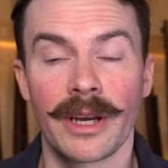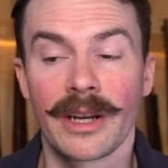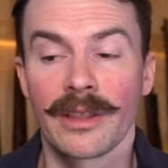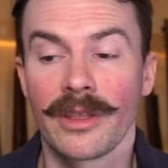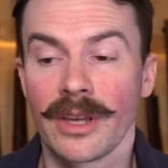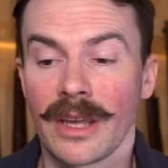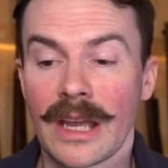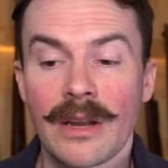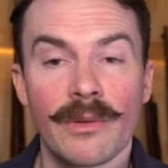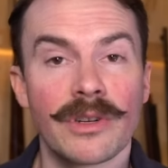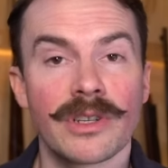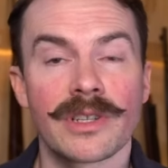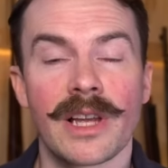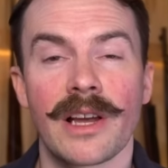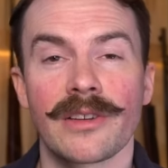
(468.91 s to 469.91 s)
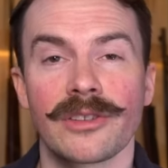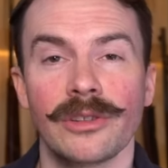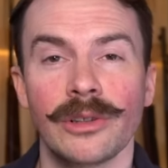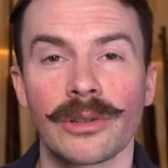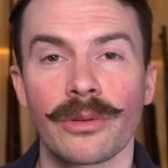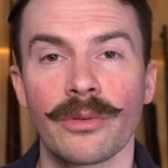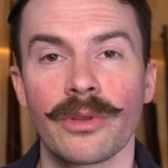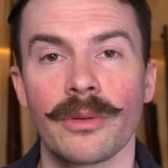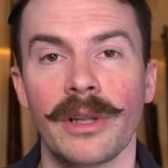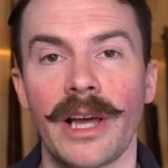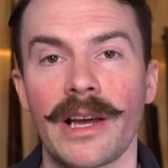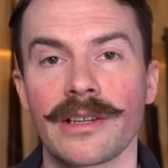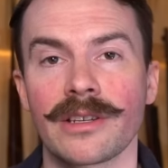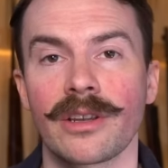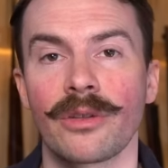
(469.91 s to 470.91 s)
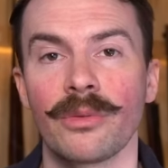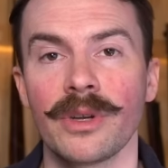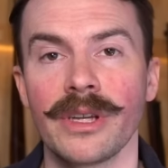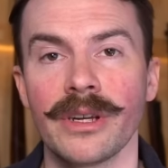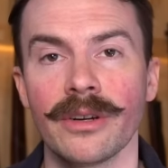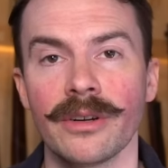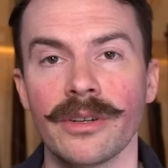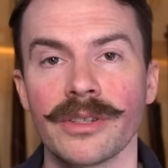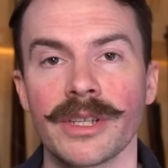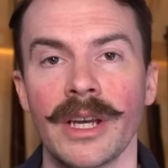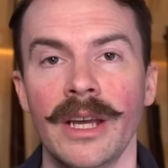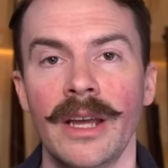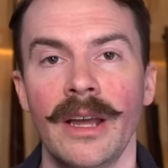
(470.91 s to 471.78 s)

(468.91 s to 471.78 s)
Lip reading: And I think anyone just has to look through the last 3 years